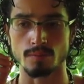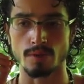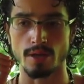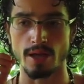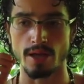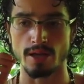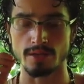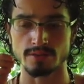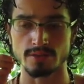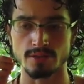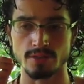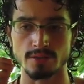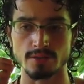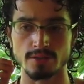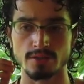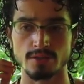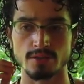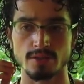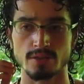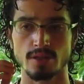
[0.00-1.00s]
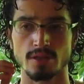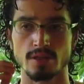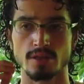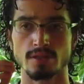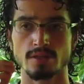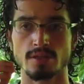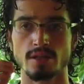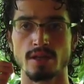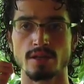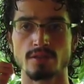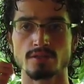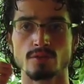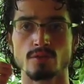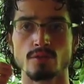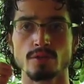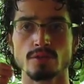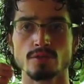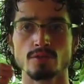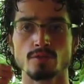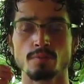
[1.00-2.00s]
essence that is
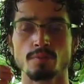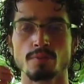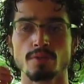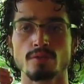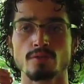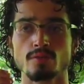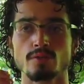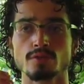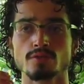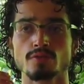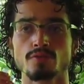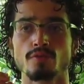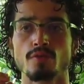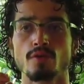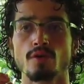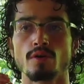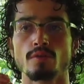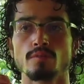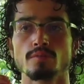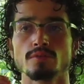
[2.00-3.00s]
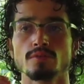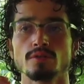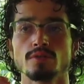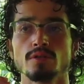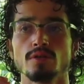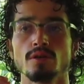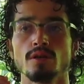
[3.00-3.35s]
going to be transformed